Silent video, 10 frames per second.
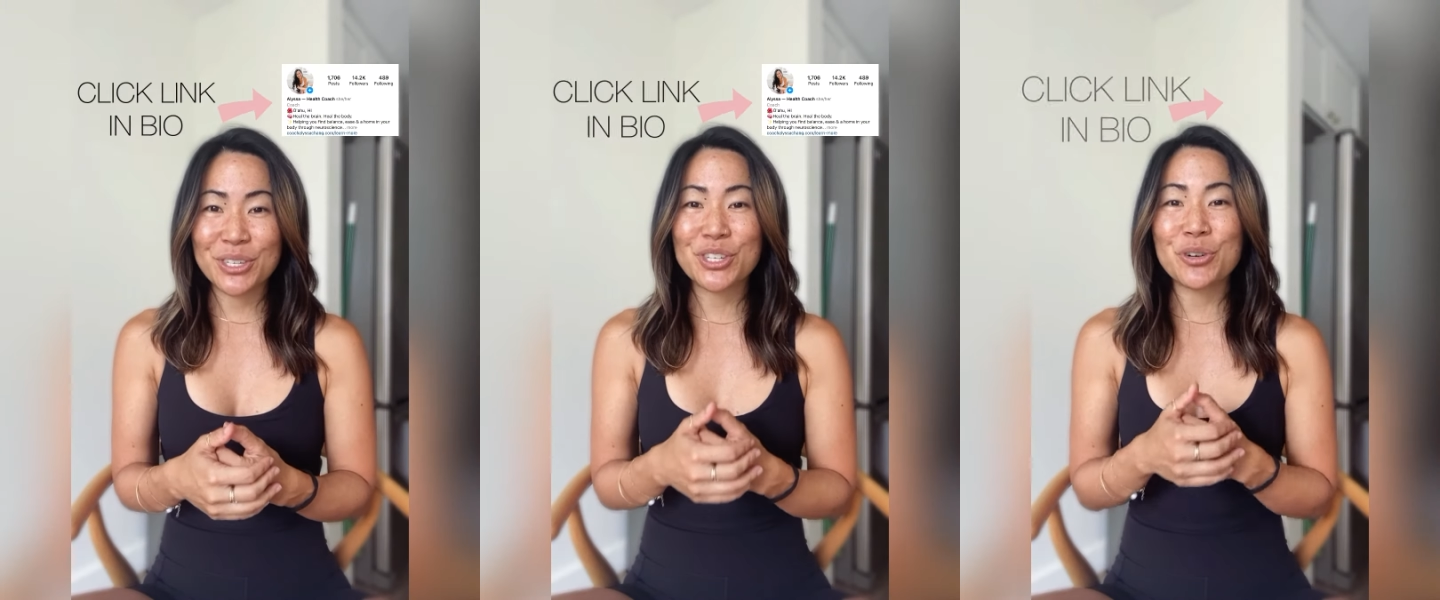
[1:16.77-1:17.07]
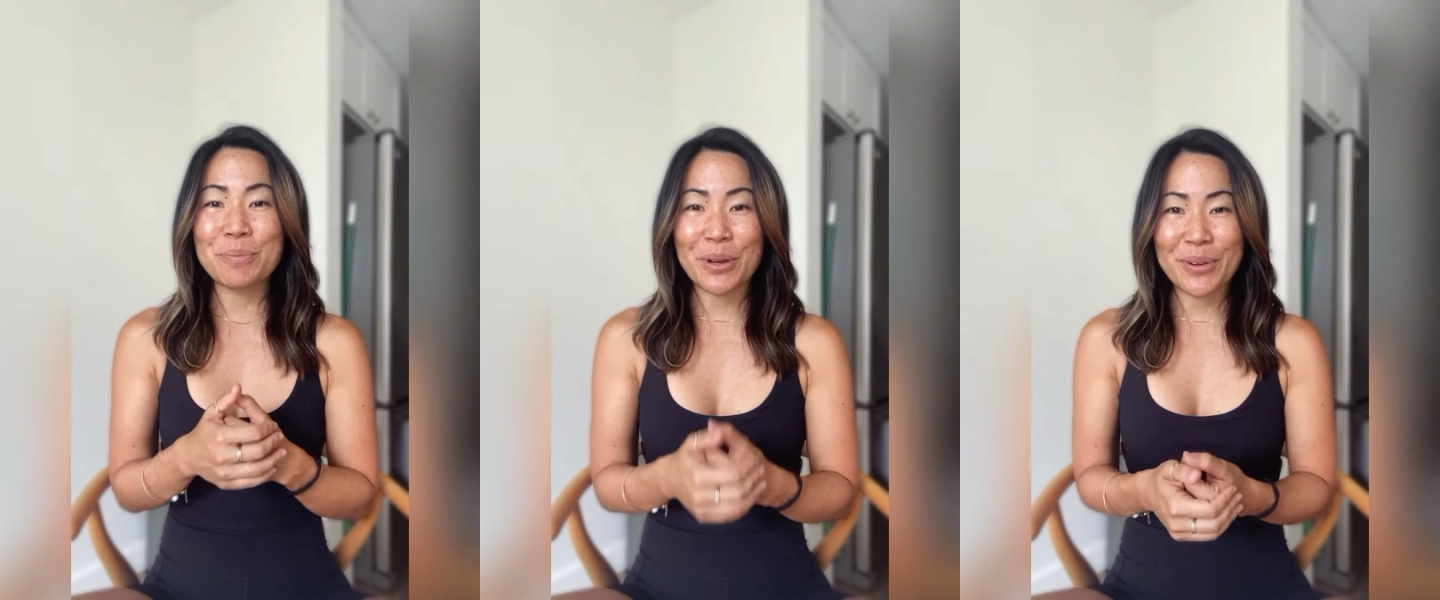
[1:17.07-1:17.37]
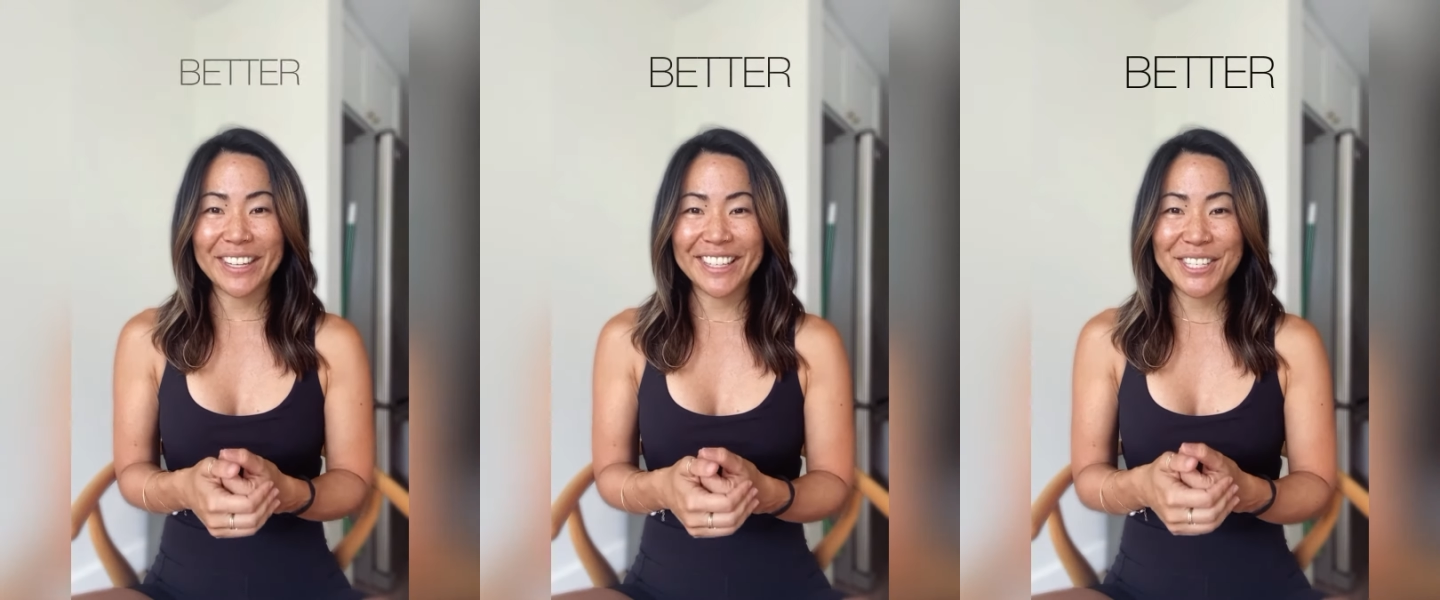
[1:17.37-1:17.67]
to join my
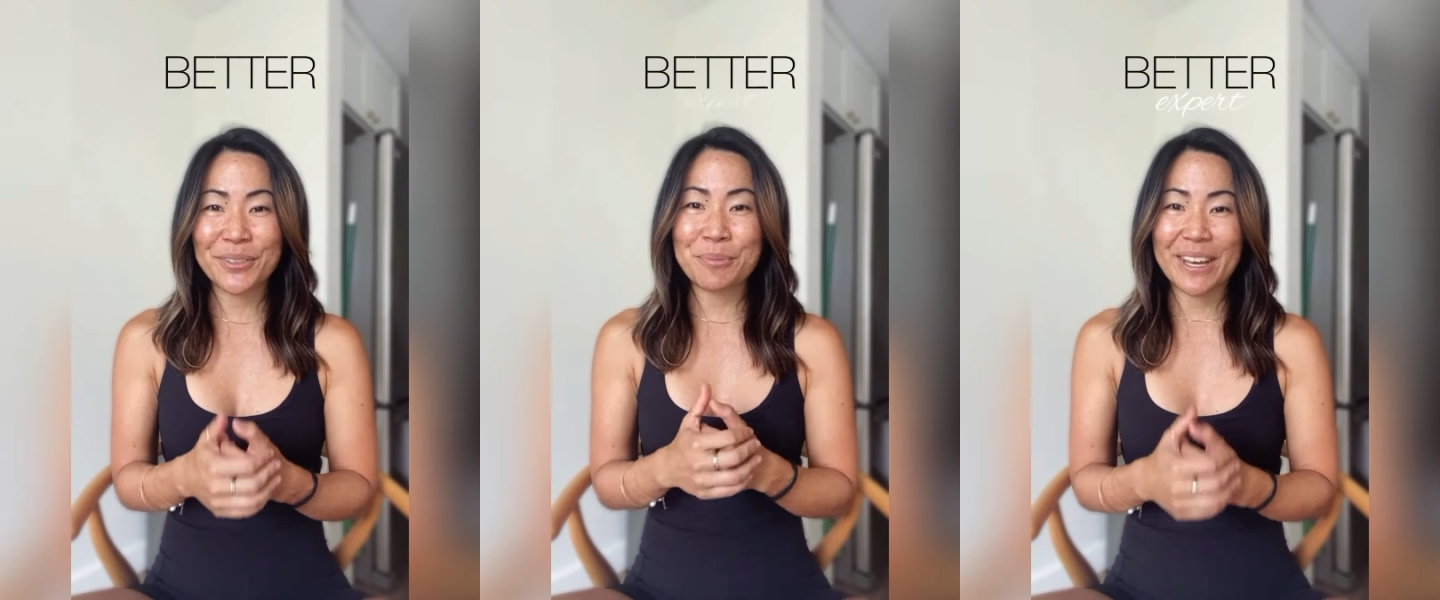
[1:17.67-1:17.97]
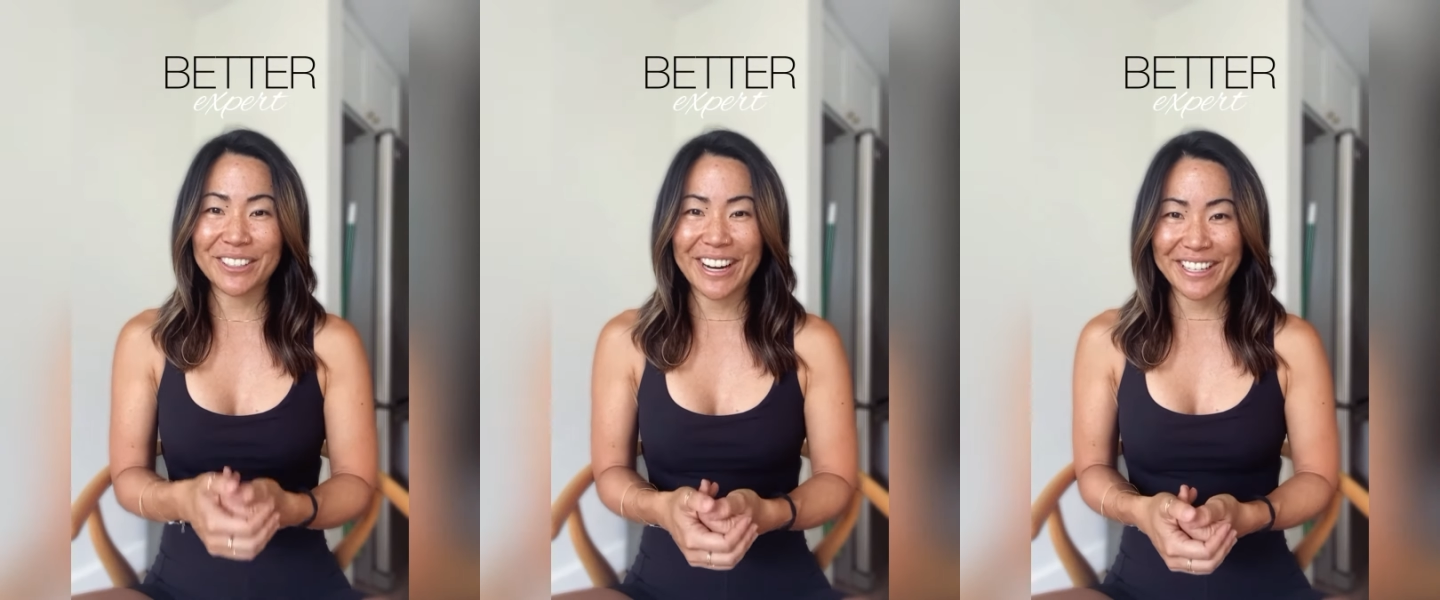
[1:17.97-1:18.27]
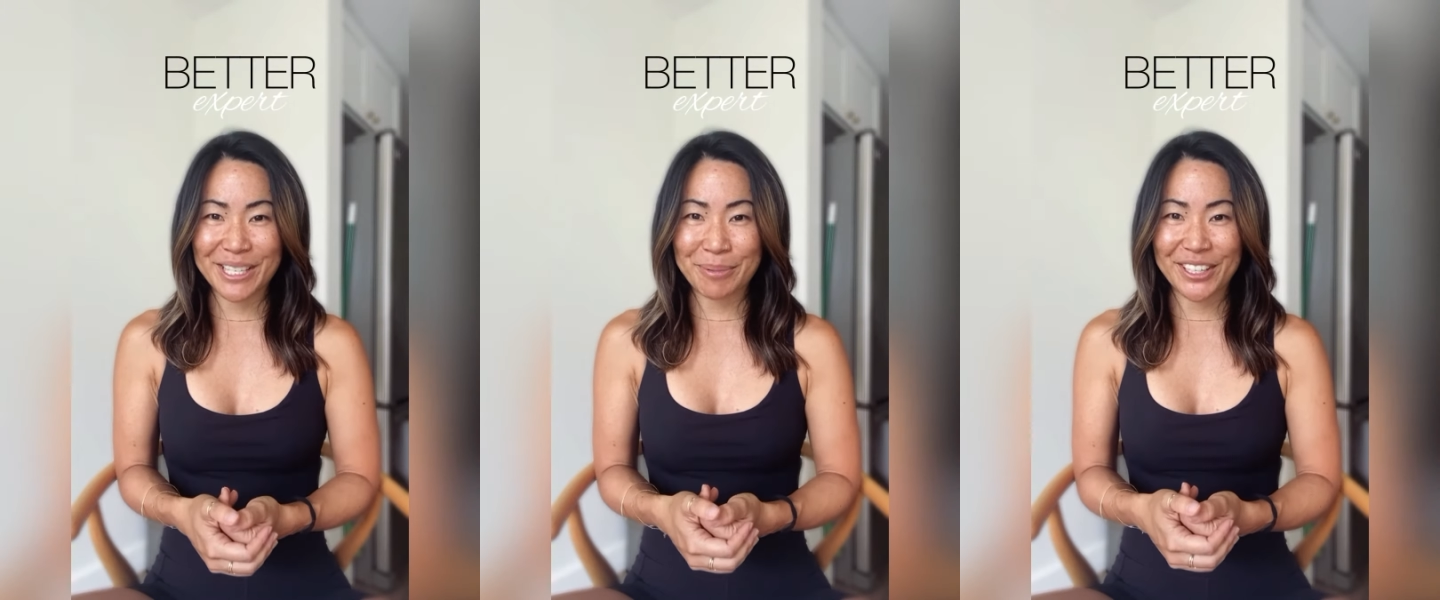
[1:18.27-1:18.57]
waitlist for Better
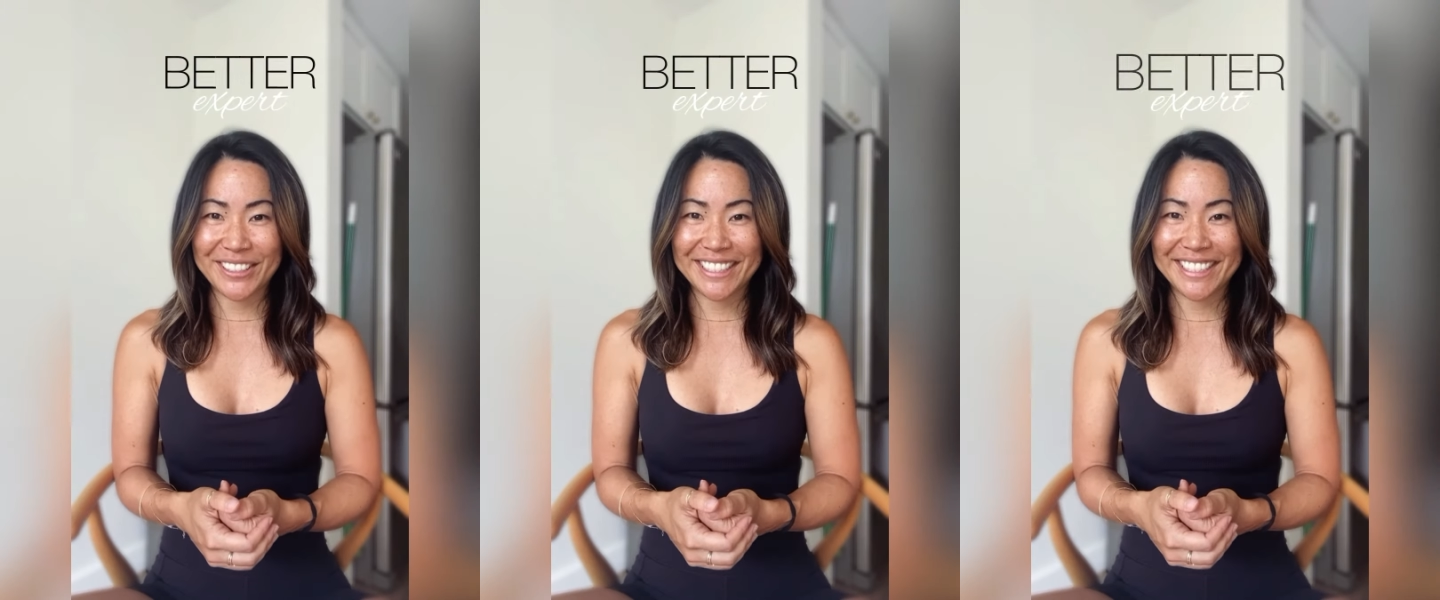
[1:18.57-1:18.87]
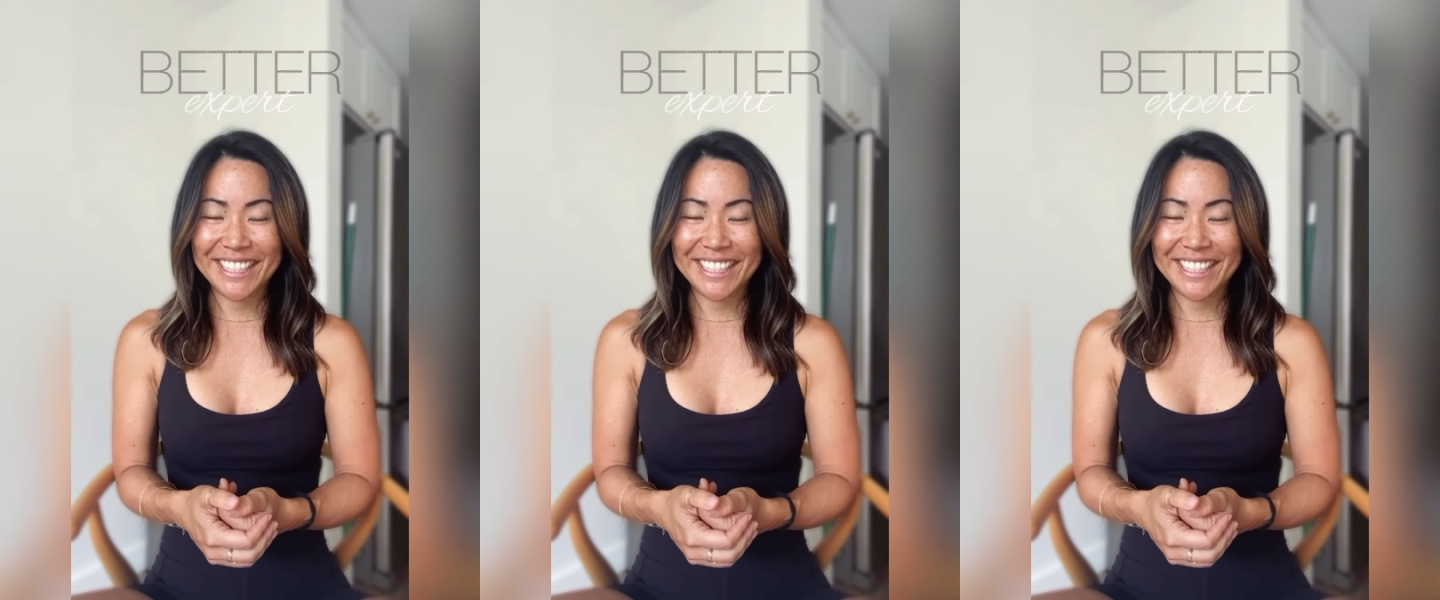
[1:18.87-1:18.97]
Expert.